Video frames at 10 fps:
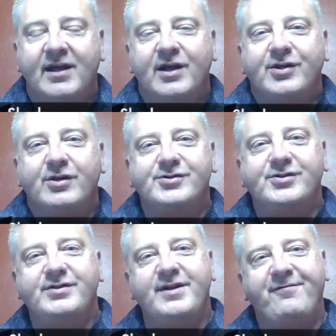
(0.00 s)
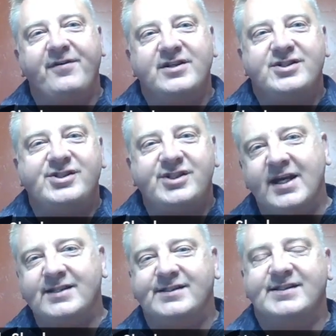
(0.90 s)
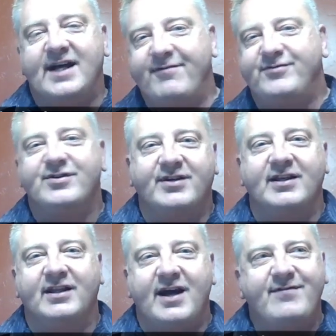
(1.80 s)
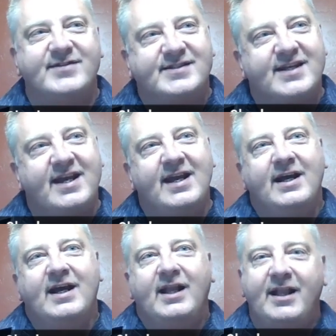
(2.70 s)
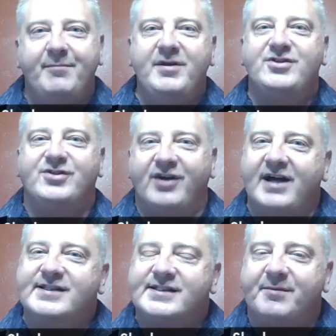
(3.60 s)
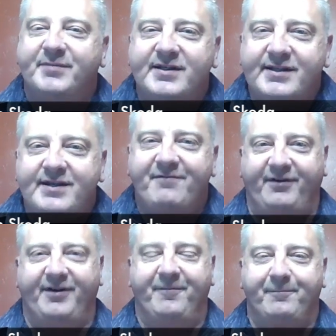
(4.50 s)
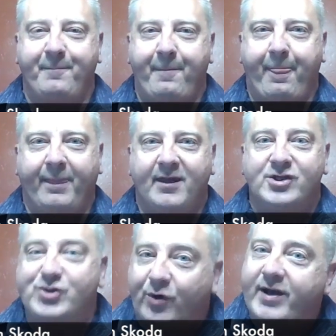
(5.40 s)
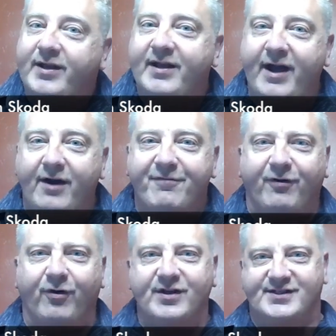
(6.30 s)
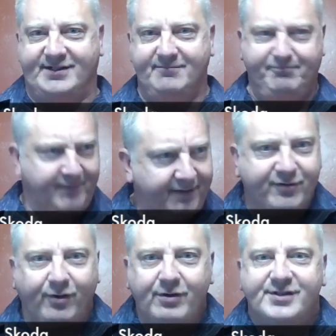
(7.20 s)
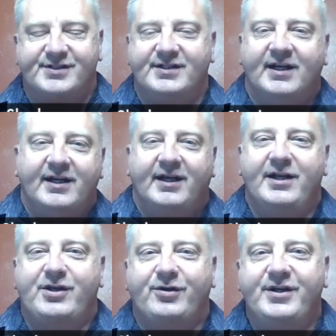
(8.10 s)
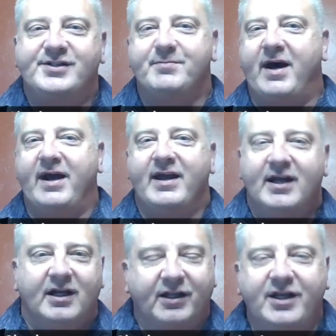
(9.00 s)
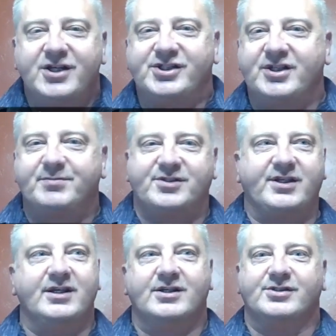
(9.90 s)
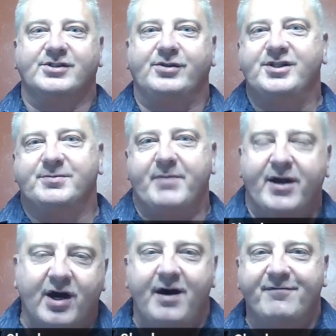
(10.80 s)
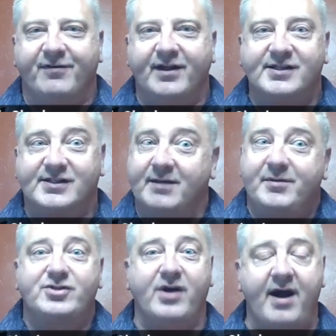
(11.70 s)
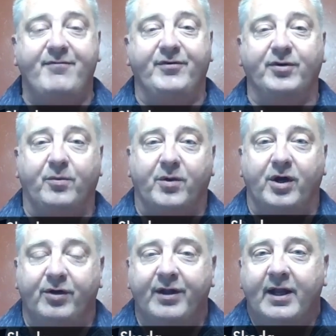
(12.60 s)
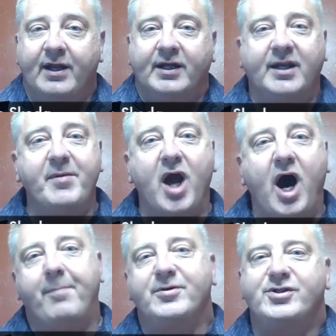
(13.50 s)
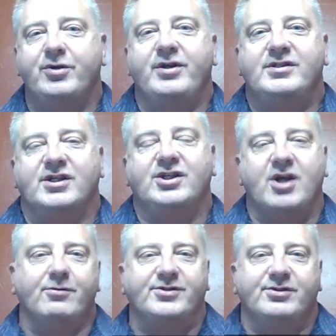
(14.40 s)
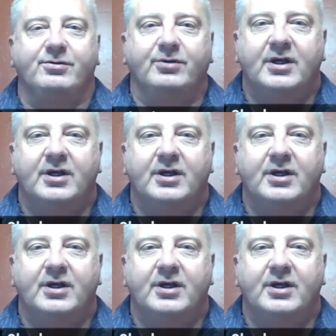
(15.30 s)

Those are different chances I've took in life to say, let me try something different. Joining the Air Force, of course, it increased my leadership skills, increased my confidence, let me travel the world, give me opportunity to go to